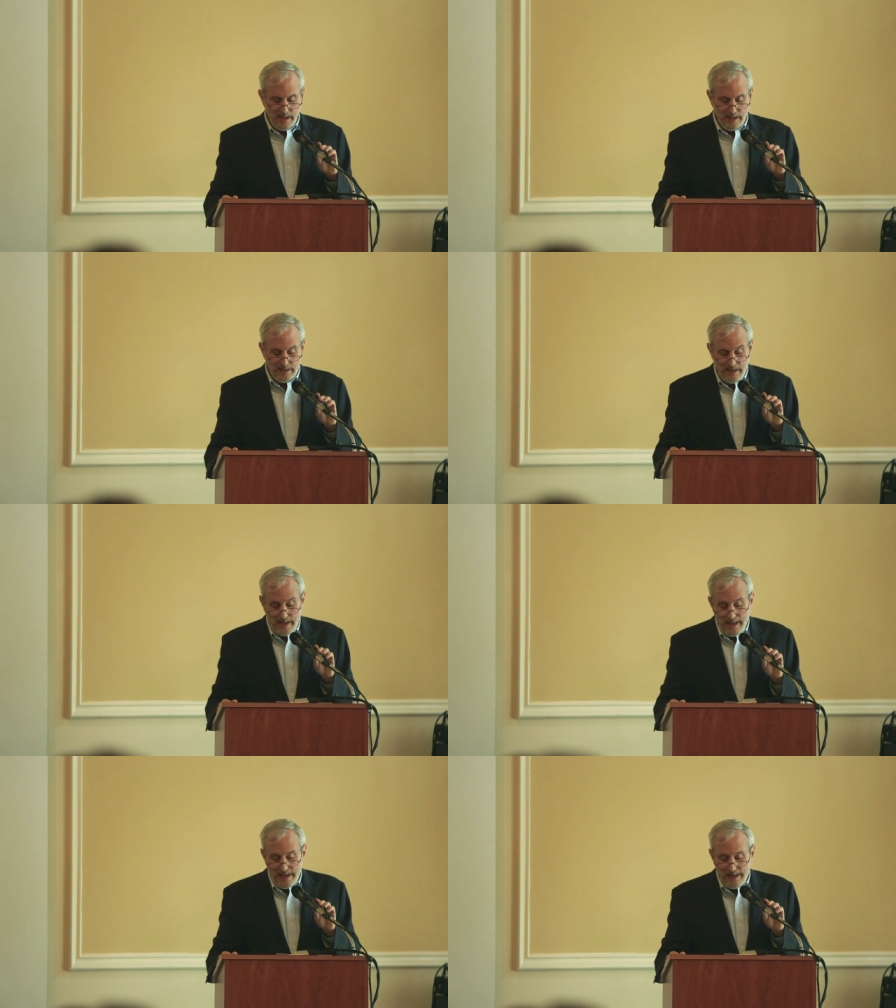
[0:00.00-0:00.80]
and
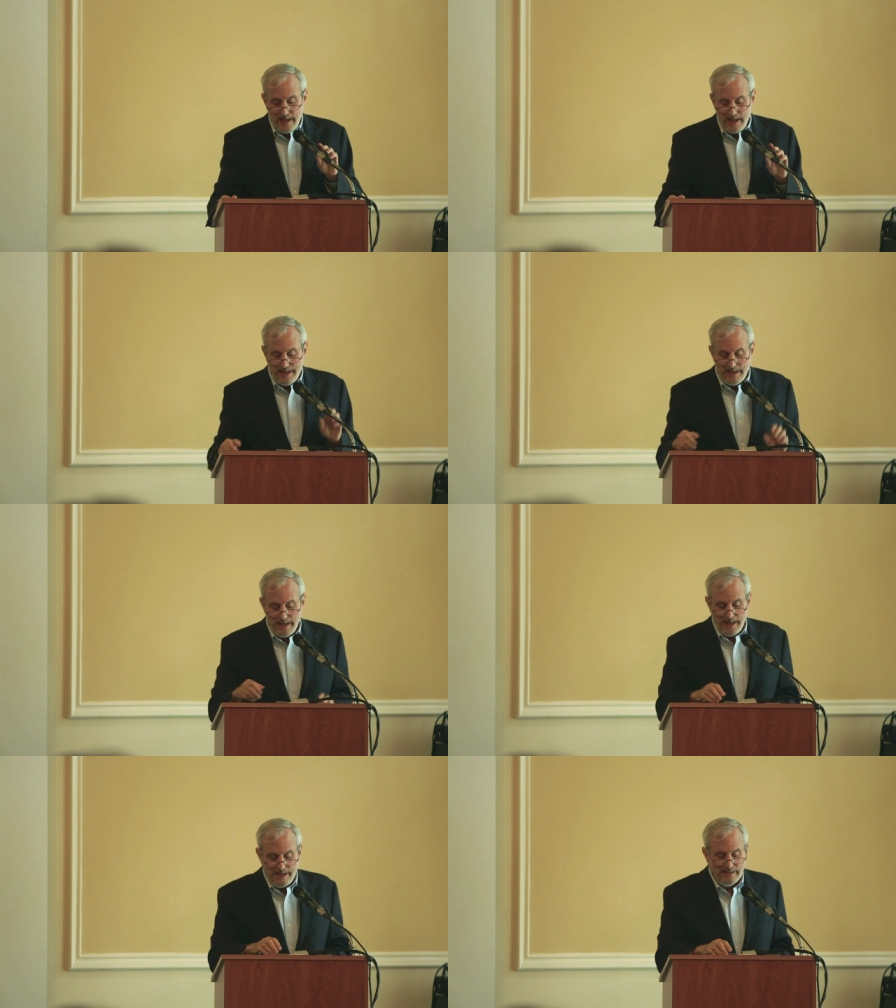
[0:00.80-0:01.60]
and I,
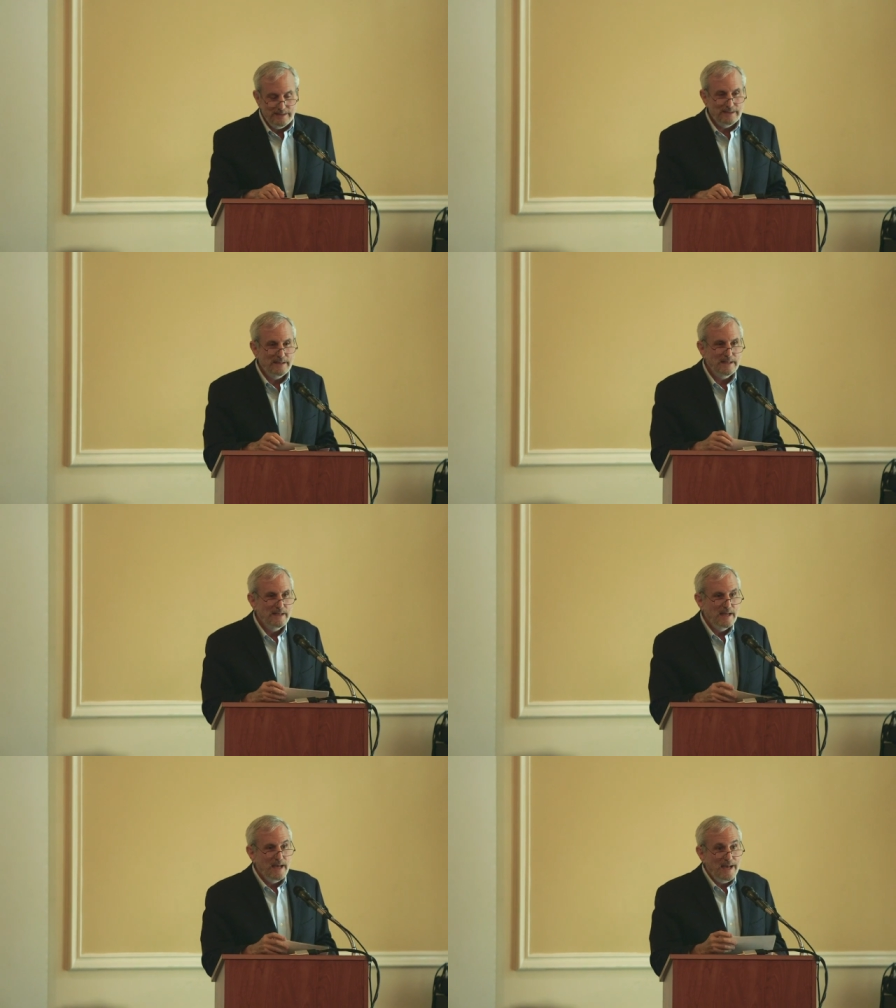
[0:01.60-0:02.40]
I,
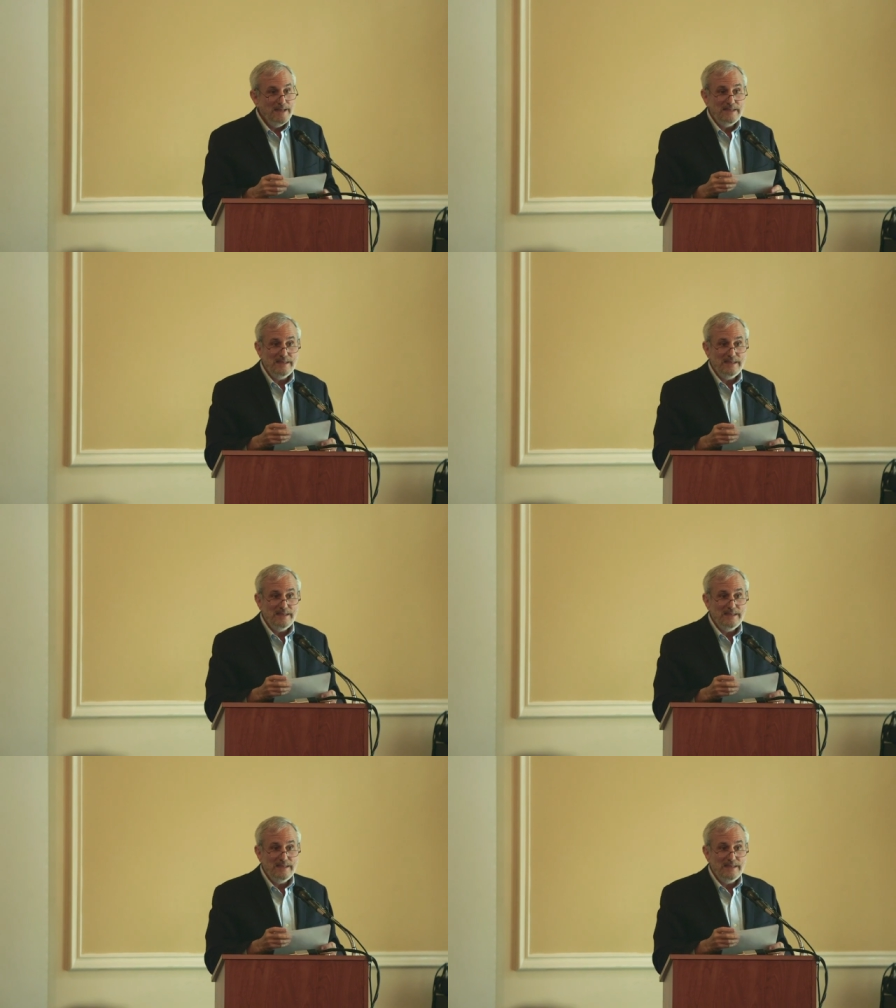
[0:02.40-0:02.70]
I